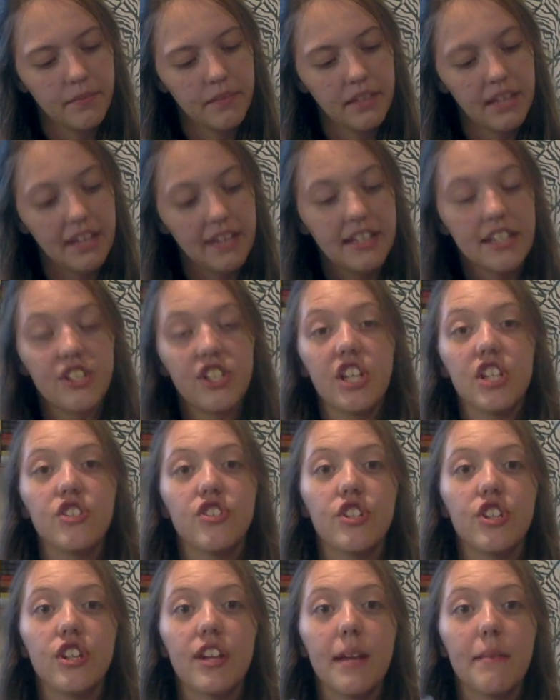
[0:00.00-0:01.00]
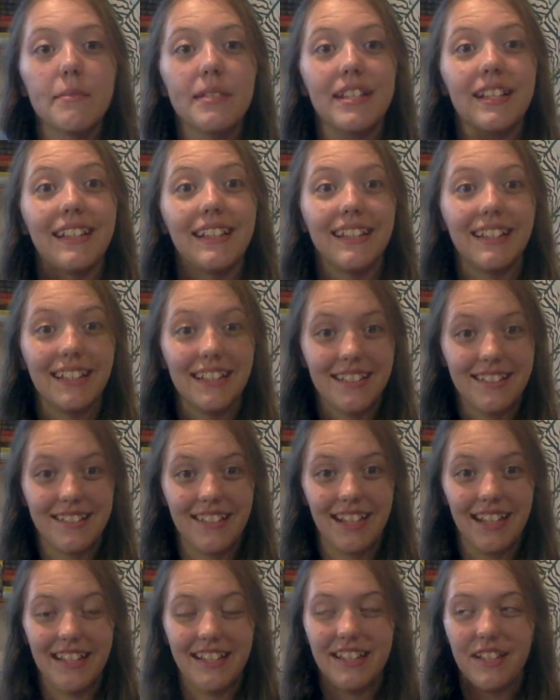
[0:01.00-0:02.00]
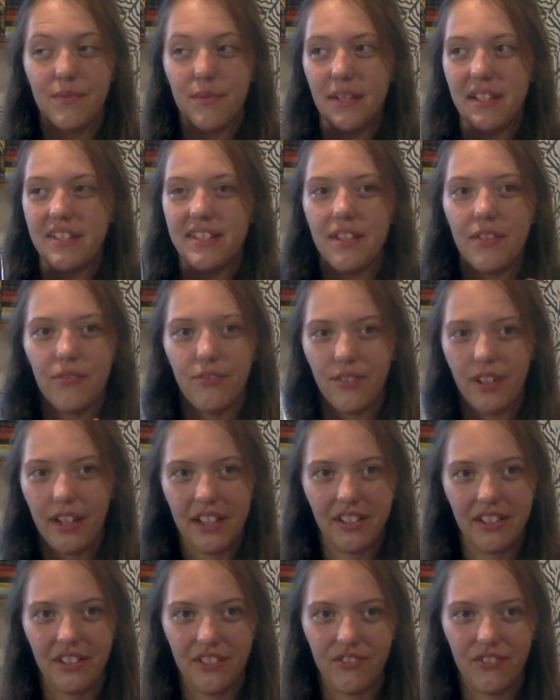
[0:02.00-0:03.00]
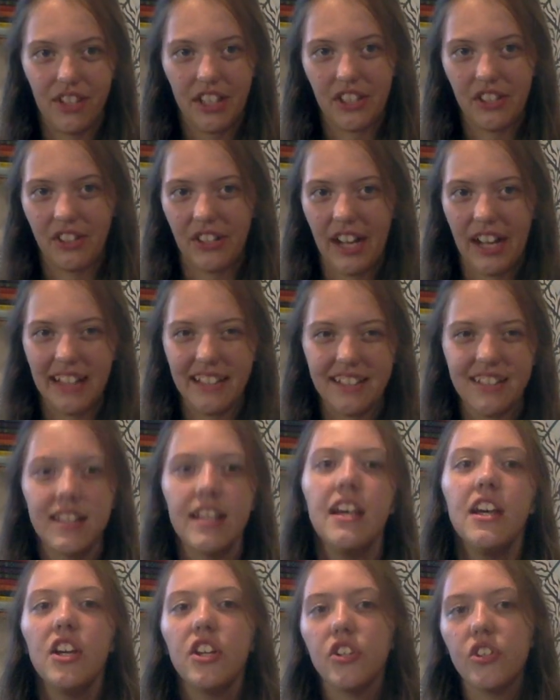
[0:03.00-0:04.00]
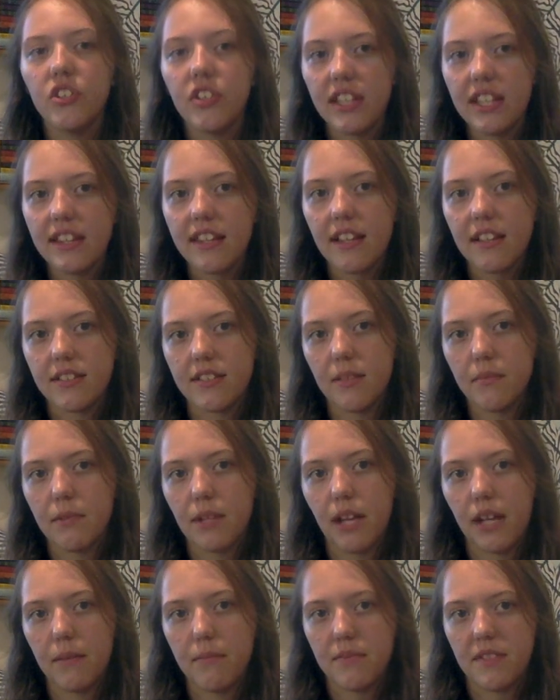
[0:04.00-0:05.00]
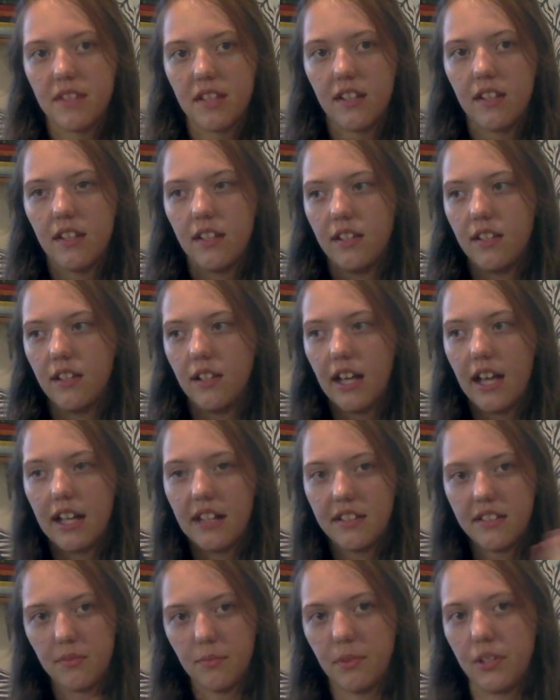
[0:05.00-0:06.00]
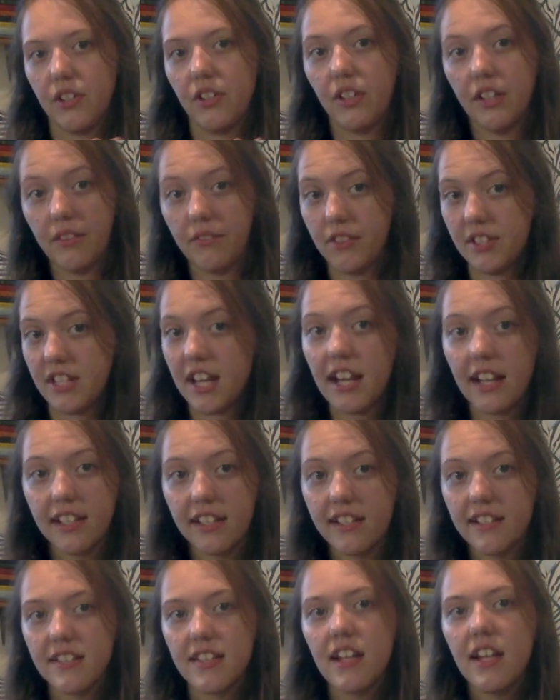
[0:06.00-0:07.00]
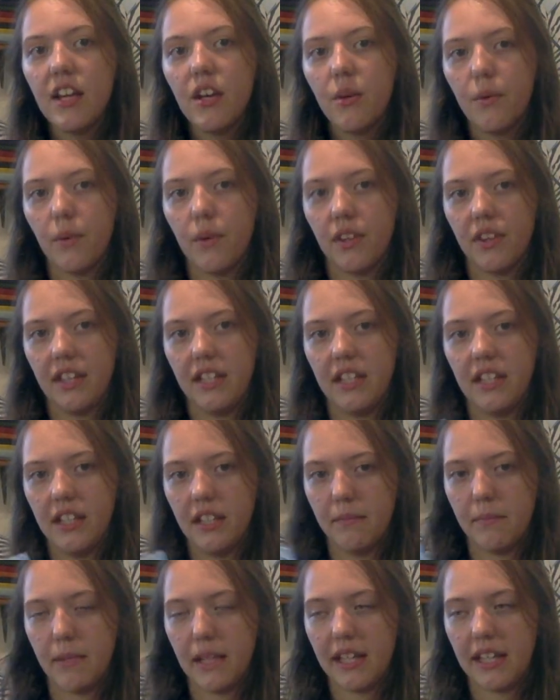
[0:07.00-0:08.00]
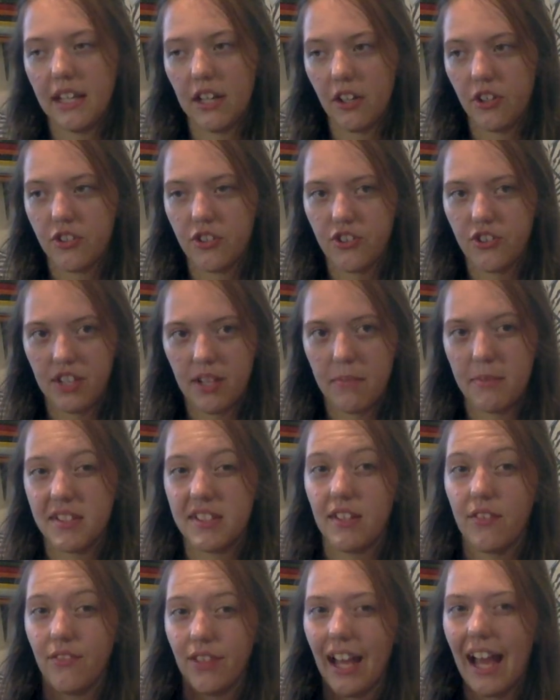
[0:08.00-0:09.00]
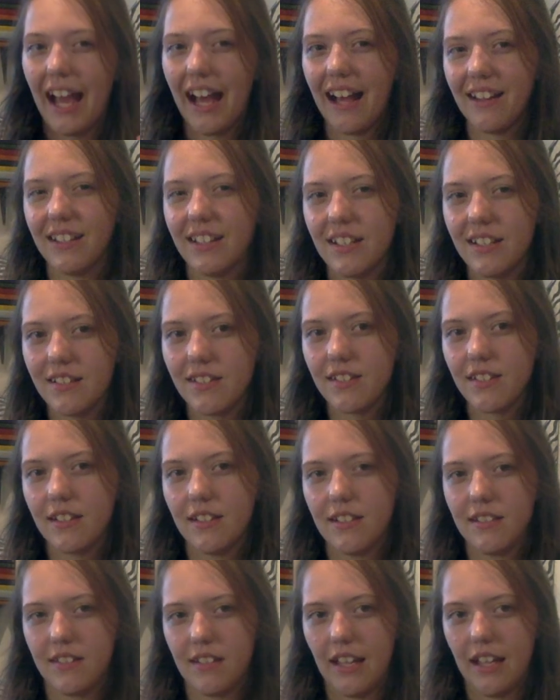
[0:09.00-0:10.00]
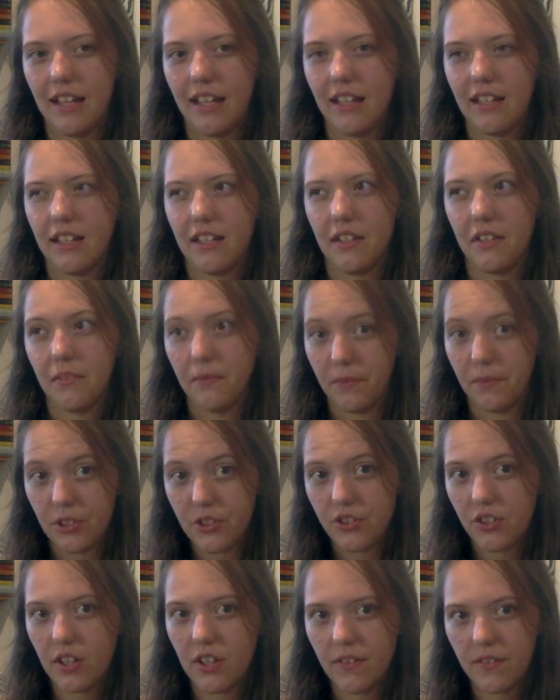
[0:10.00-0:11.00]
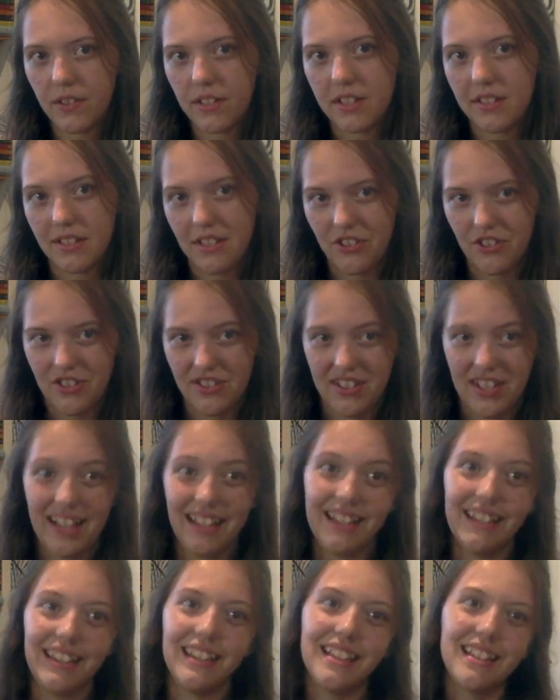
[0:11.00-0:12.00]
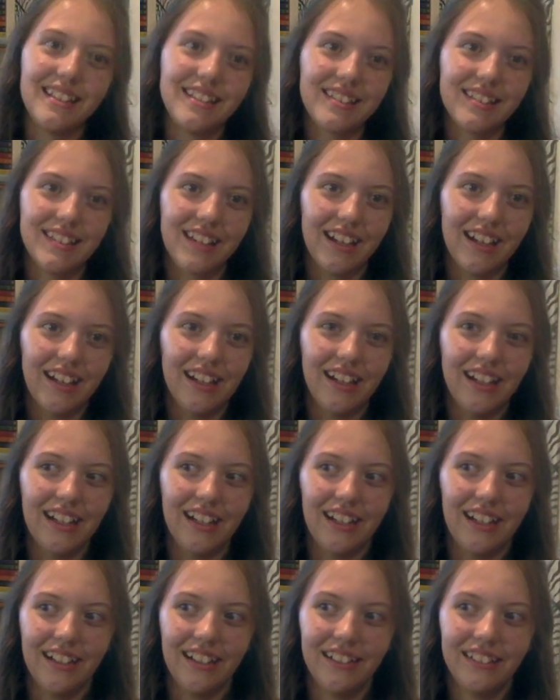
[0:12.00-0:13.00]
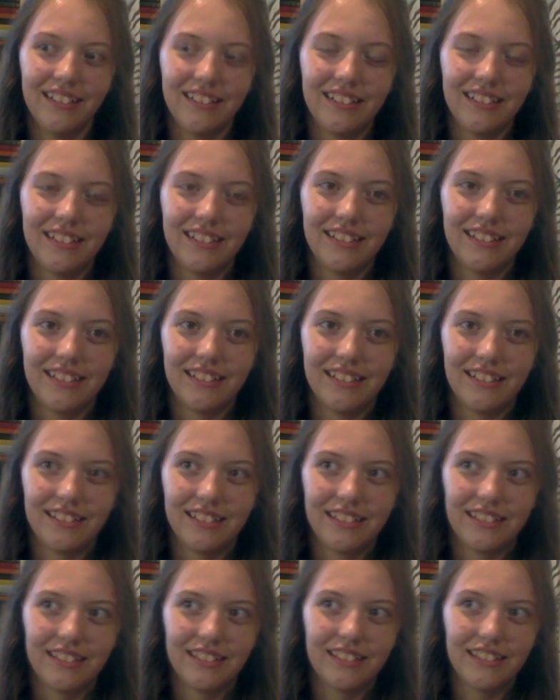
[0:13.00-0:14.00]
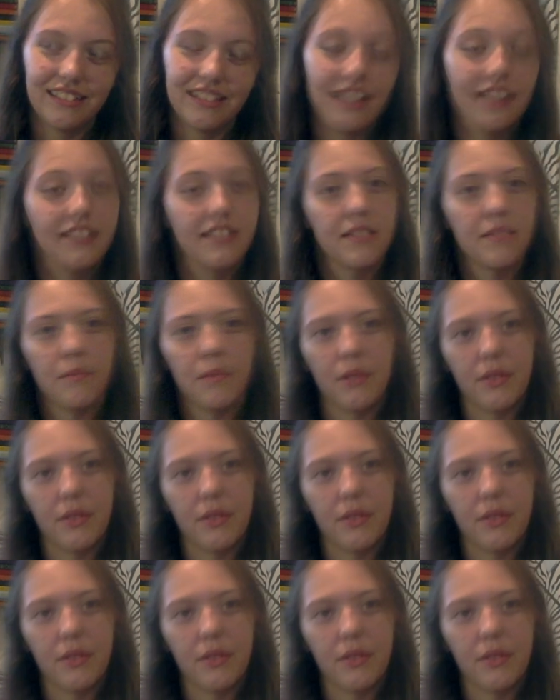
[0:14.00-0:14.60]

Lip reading: Yeah, they changed her name to Alyssa in this one instead of regular Alice. You'll get that sometimes in Alice in Wonderland retellings, where the main character's name instead of Alice is like another version of it, such as Alyssa. That's